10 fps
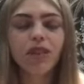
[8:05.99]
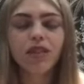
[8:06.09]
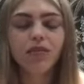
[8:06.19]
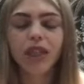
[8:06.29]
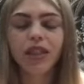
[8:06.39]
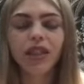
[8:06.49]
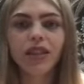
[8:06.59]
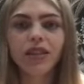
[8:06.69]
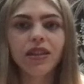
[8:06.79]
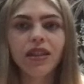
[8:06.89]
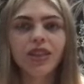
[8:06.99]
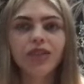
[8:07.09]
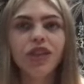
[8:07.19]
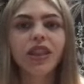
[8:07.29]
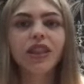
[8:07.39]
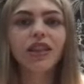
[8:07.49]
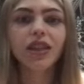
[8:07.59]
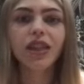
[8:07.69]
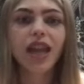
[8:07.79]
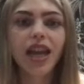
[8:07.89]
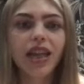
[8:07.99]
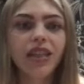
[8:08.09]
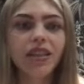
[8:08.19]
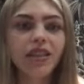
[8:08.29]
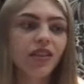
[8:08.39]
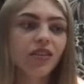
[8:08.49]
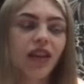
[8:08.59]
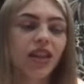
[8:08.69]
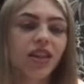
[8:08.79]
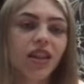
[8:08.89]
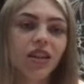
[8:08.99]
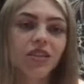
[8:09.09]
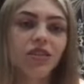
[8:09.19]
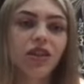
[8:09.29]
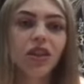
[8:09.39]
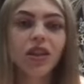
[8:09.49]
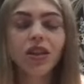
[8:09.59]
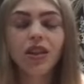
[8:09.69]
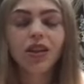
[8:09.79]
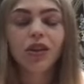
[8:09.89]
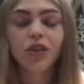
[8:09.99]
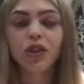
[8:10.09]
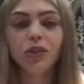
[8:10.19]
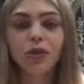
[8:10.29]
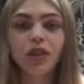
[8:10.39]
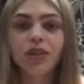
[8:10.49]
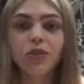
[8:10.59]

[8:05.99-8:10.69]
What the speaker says: and my dad, literally like hate the fact that I love horrors because that's